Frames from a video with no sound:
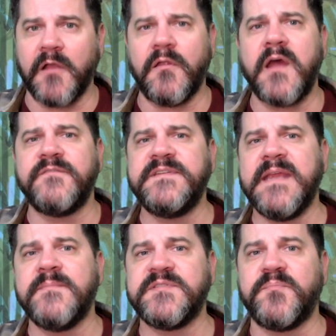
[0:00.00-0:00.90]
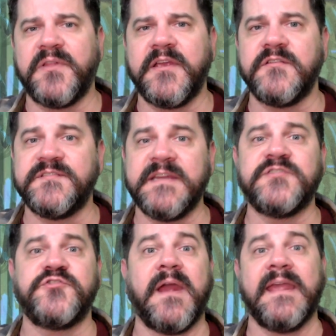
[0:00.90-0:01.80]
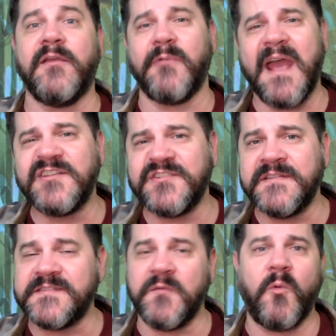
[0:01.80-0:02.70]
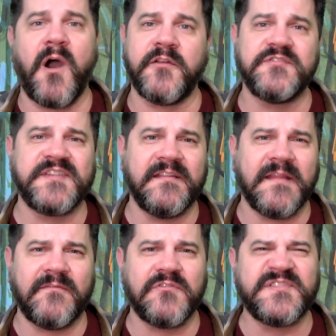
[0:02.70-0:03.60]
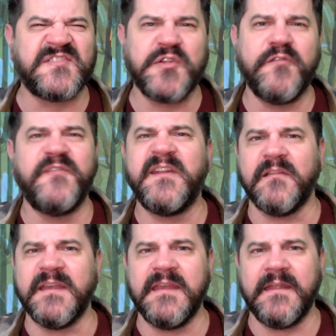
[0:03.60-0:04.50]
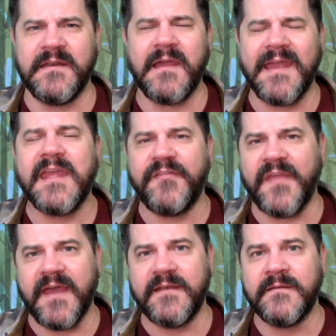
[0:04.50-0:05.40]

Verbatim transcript: A lot of DMs and players think tracking rations and water skin levels is too fiddly, and I get that.